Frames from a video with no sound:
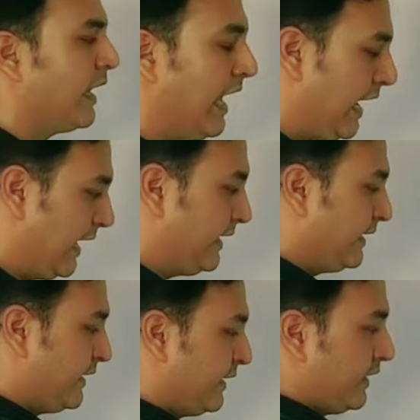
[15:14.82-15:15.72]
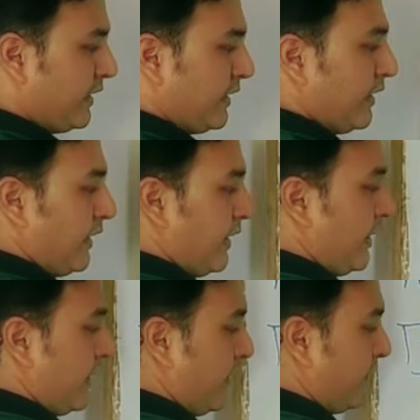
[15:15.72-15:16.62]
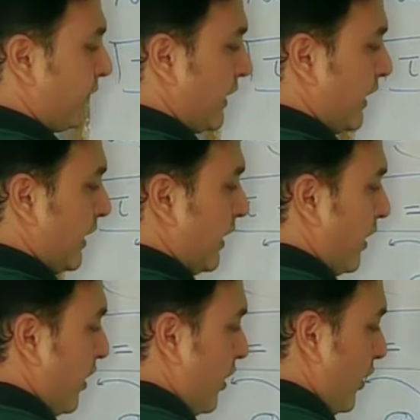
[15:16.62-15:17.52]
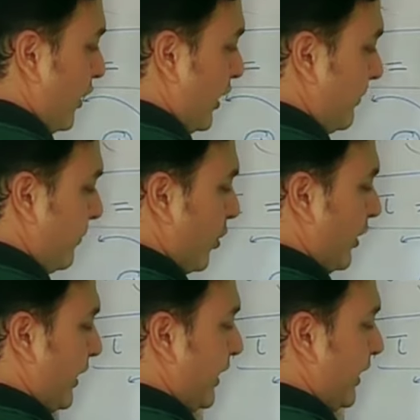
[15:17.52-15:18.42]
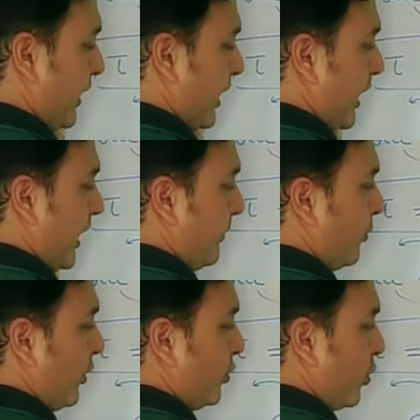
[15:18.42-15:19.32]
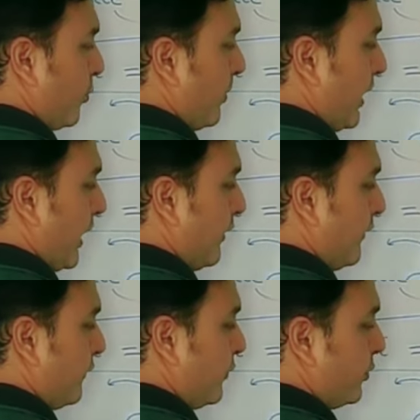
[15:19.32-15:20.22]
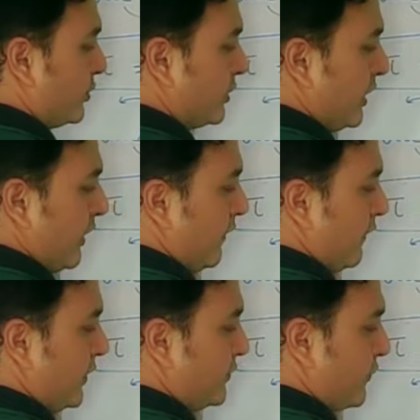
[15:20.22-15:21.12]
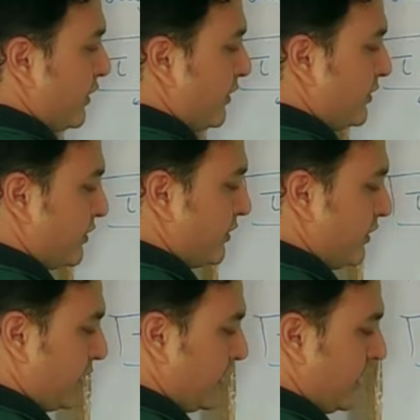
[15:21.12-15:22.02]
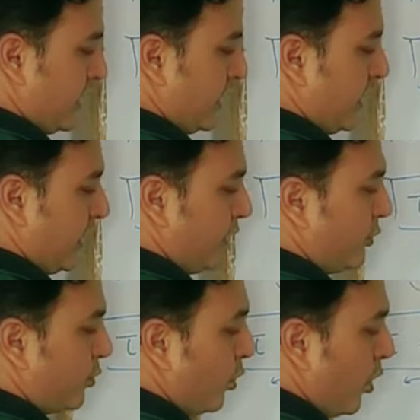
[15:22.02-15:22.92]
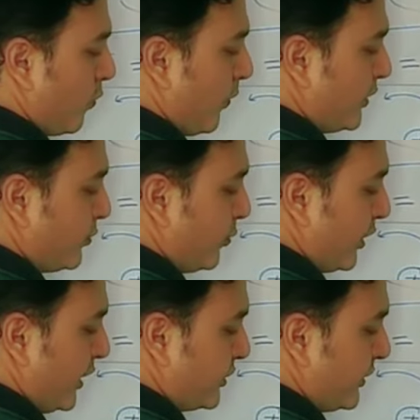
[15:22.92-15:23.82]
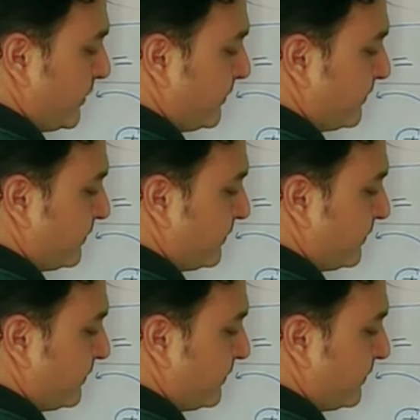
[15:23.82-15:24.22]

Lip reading: And if on a body I am going to apply a force which will result into clockwise rotation,